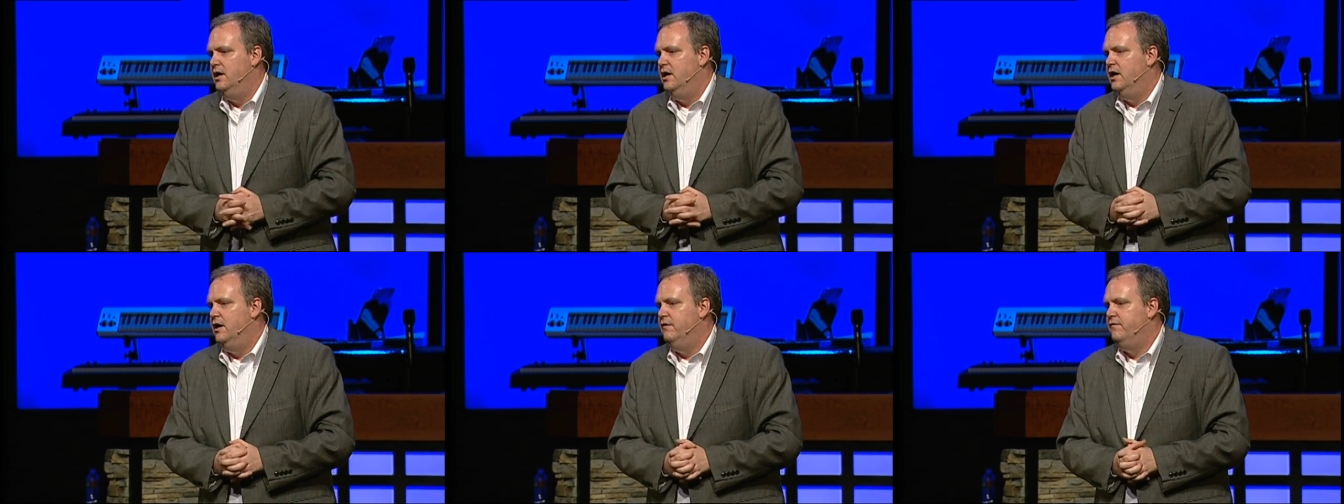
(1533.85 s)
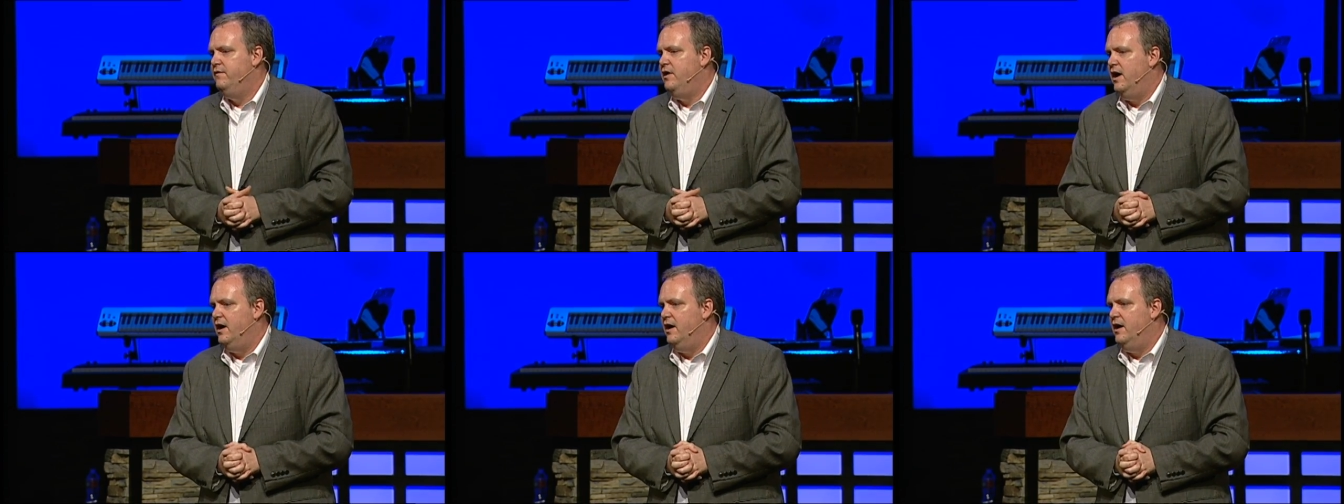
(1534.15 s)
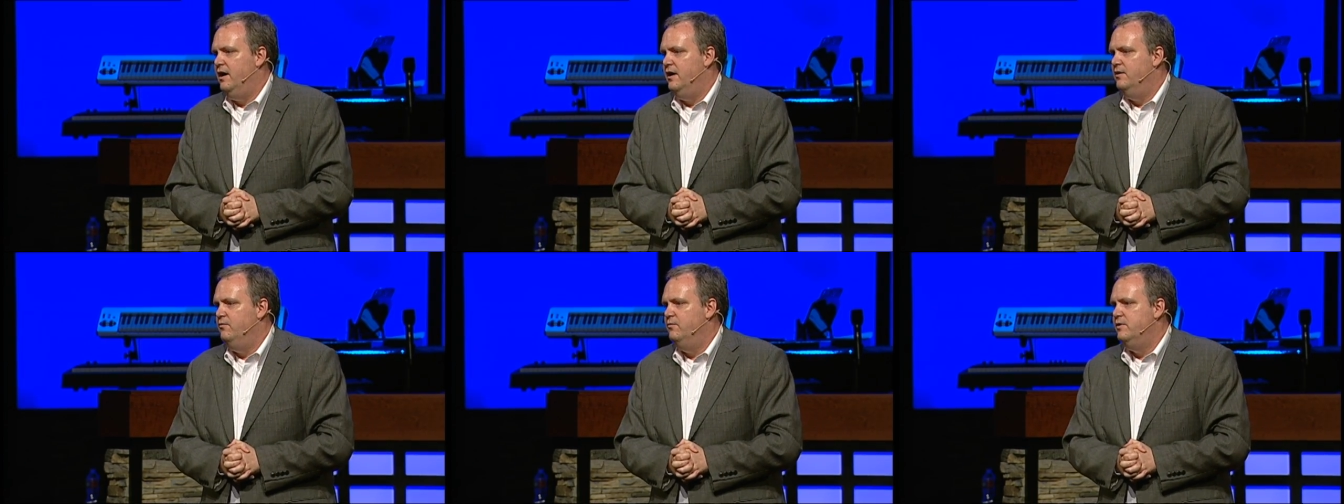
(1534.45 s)
of
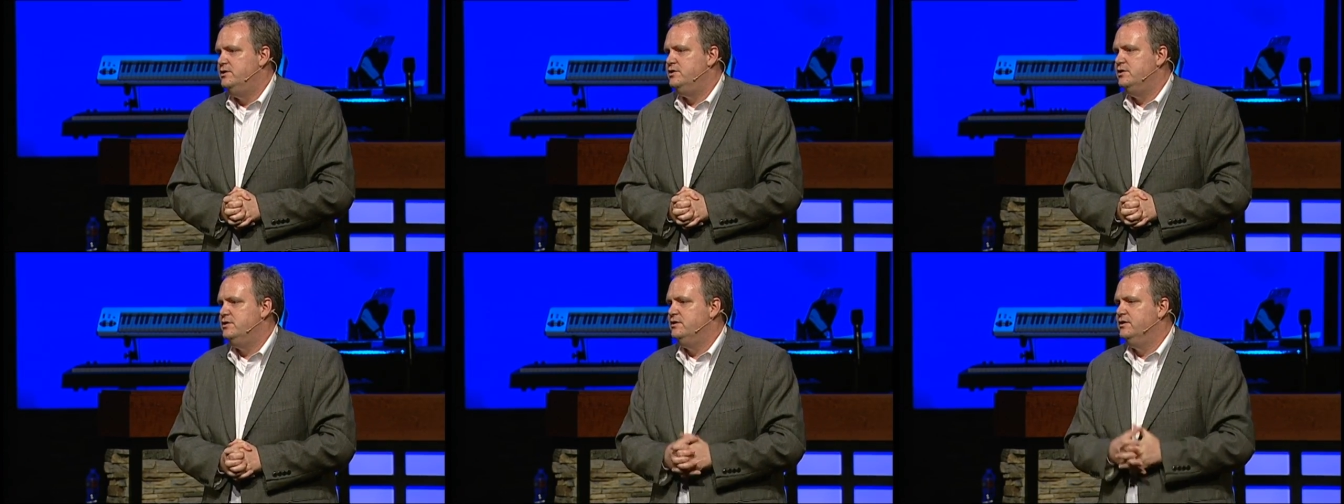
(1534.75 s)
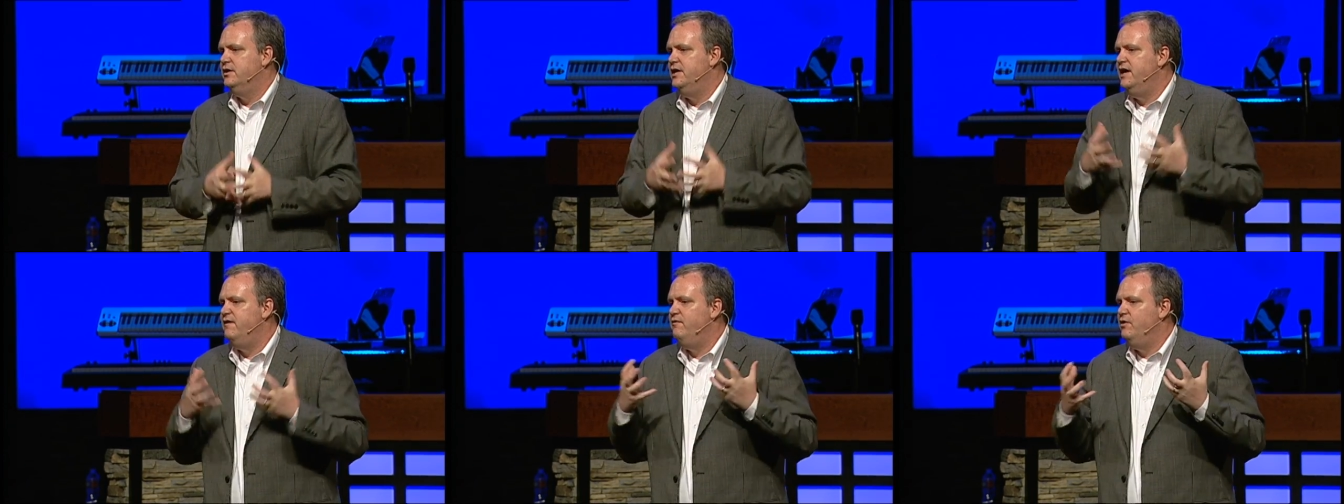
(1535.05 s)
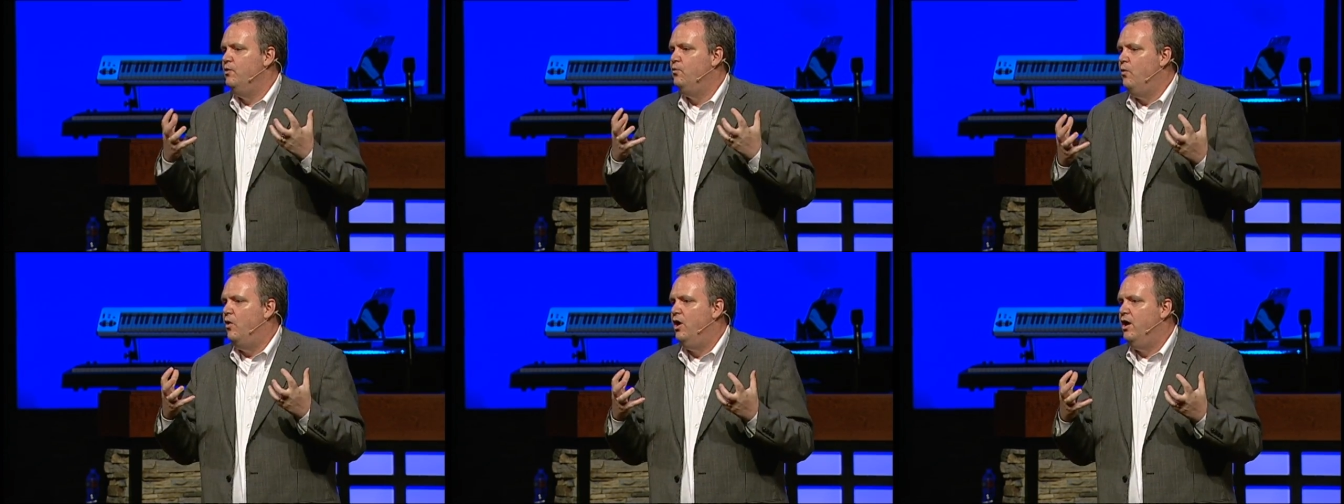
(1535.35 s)
God, which is
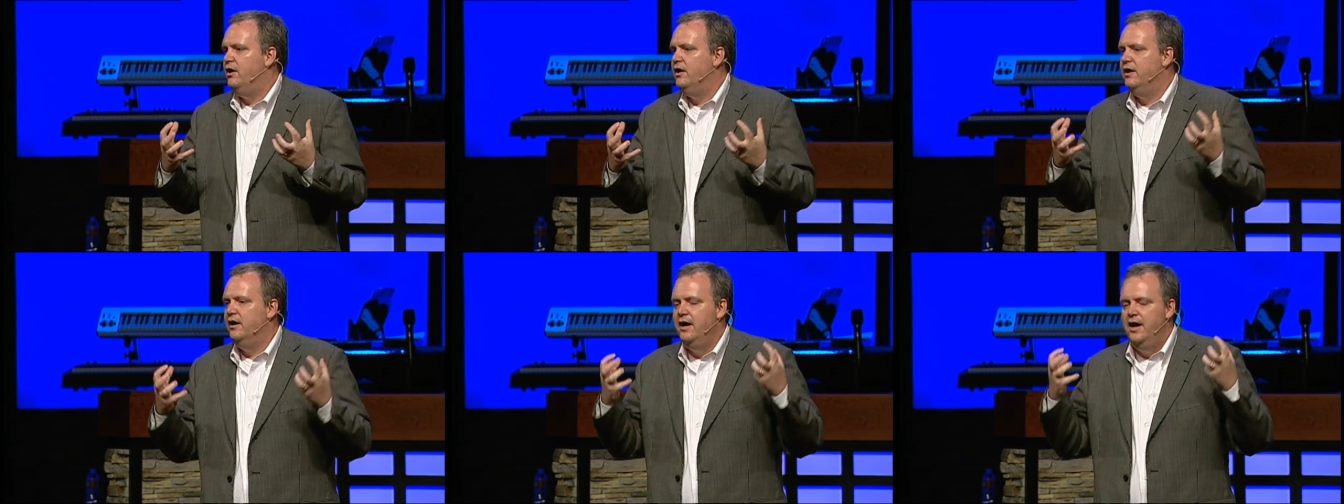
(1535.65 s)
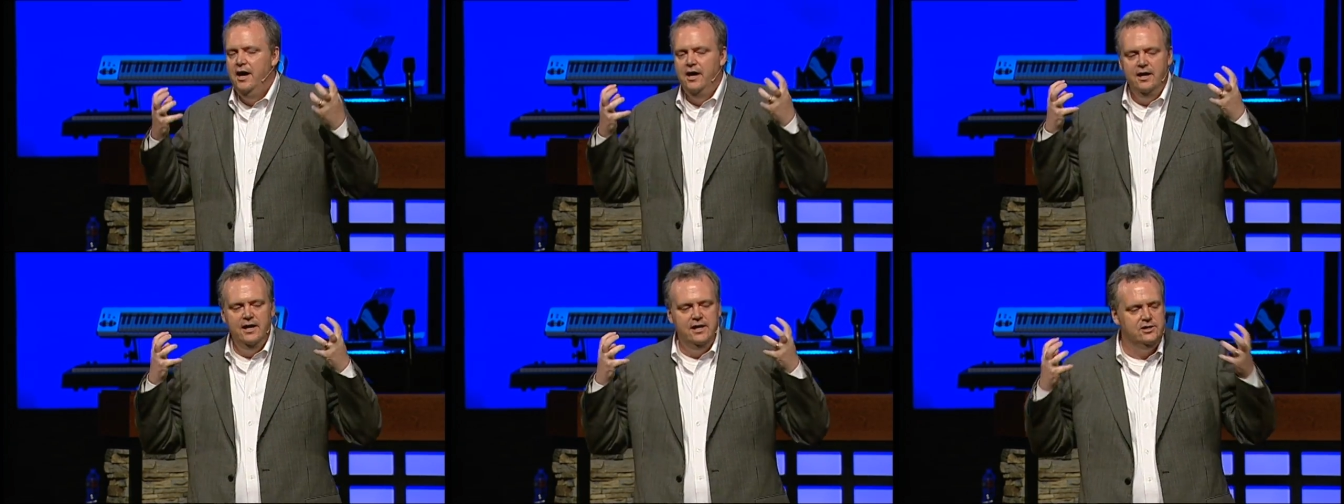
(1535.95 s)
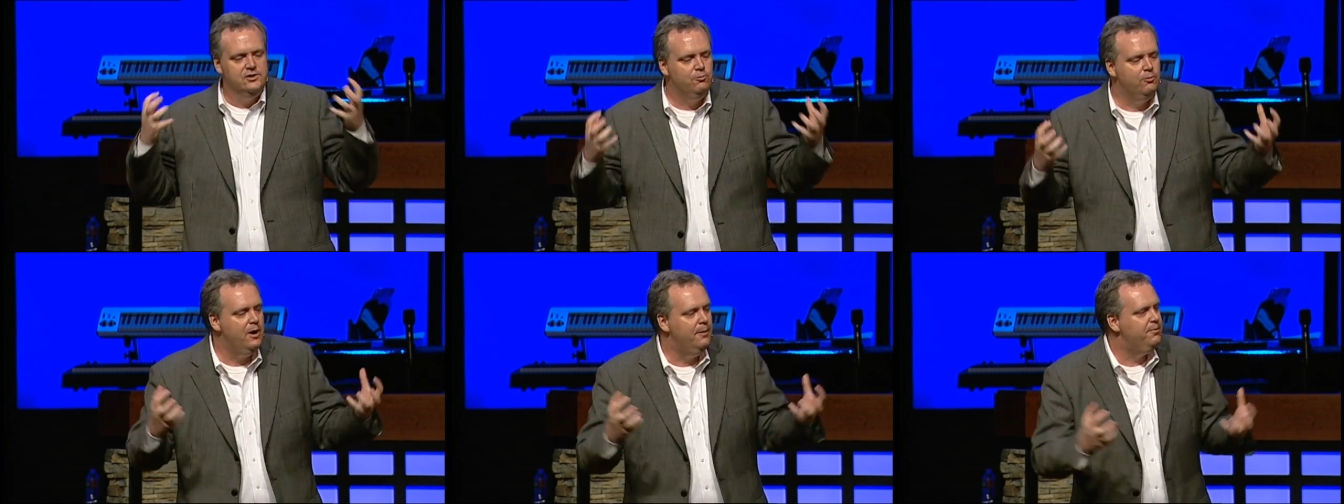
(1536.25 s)
living water.
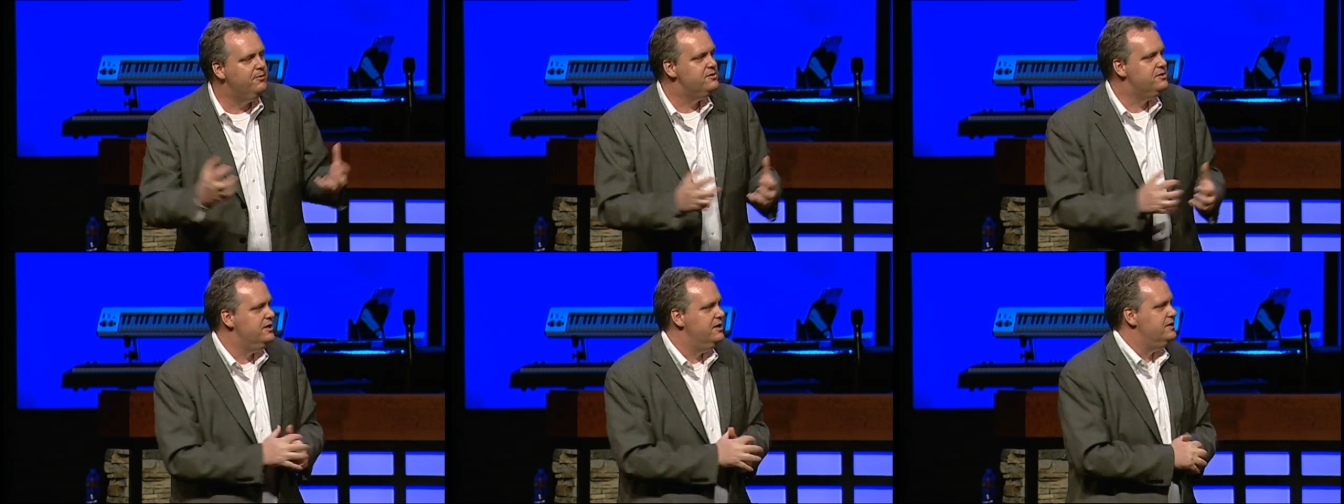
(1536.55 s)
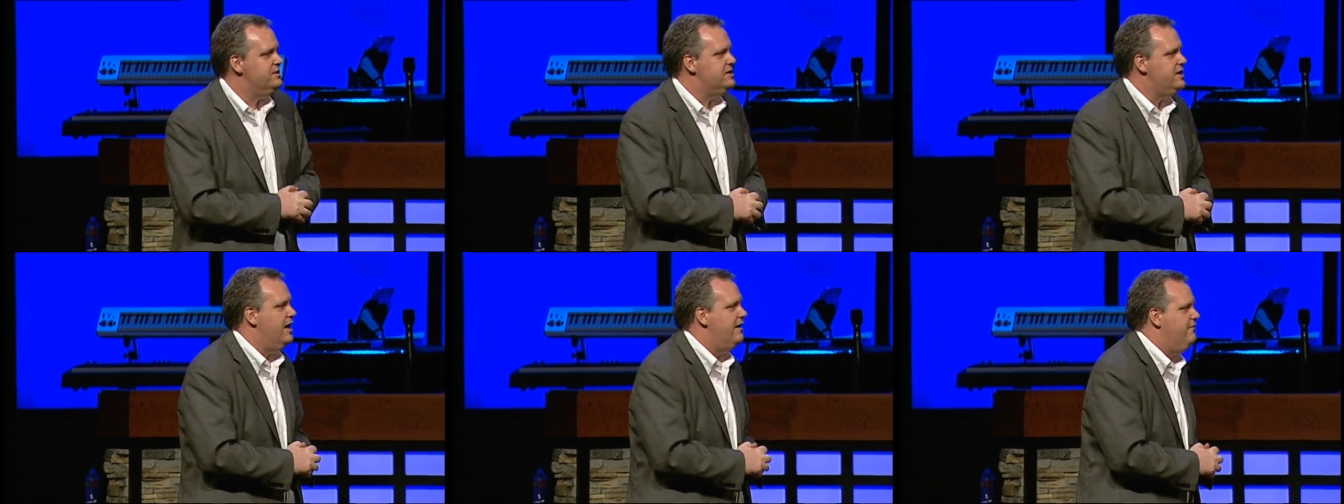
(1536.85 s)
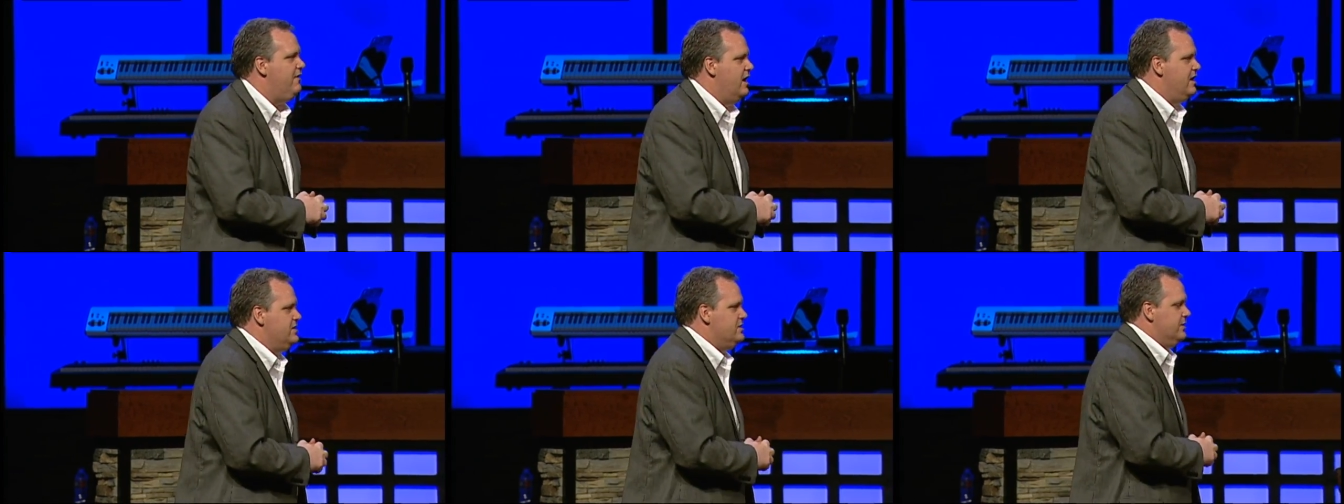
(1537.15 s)
It represents
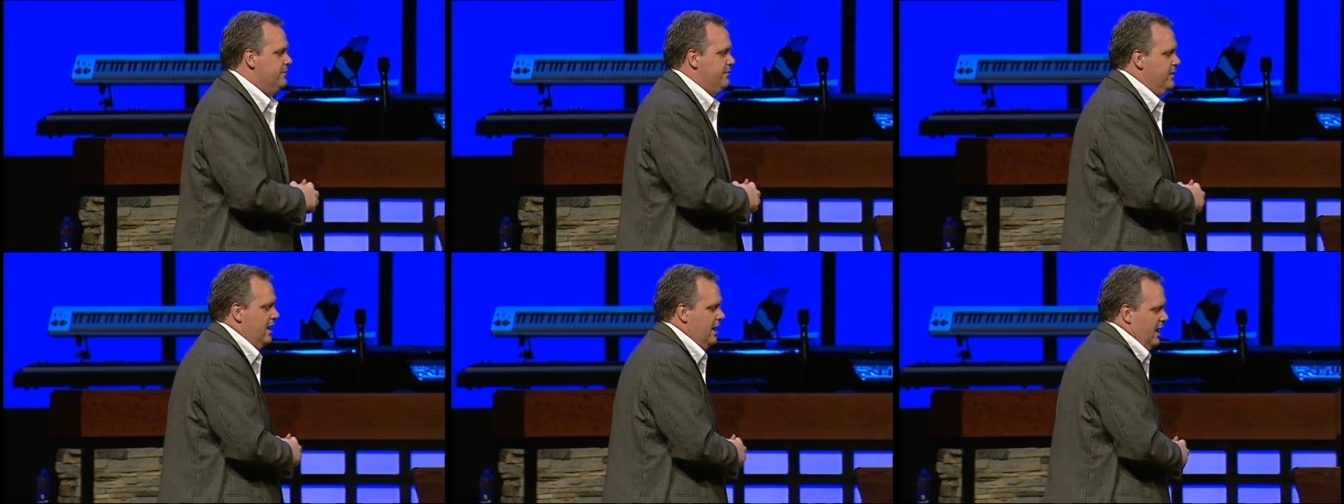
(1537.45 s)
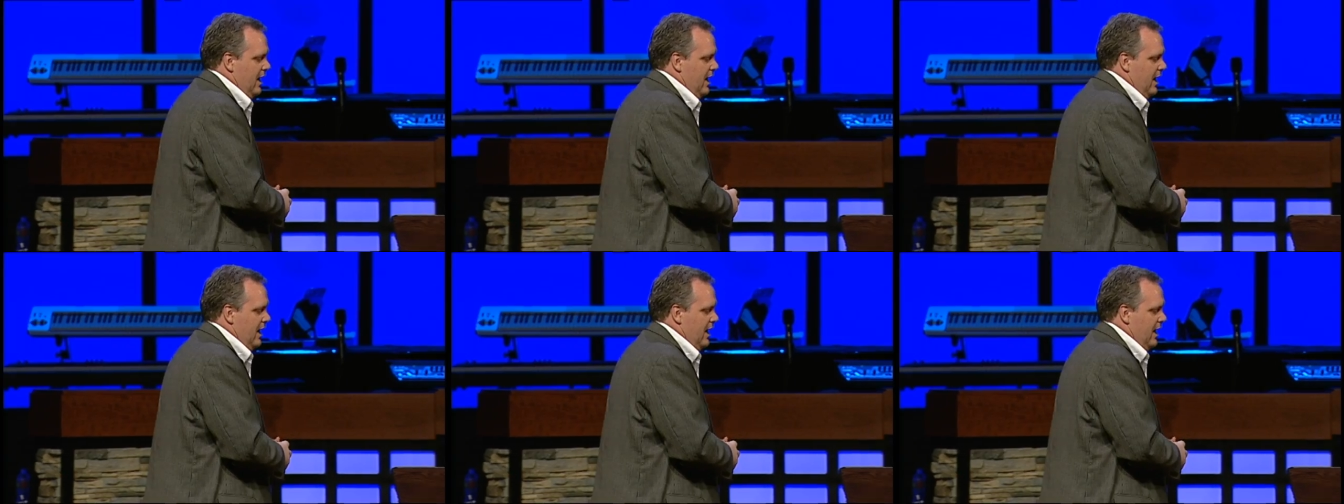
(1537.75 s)
salvation.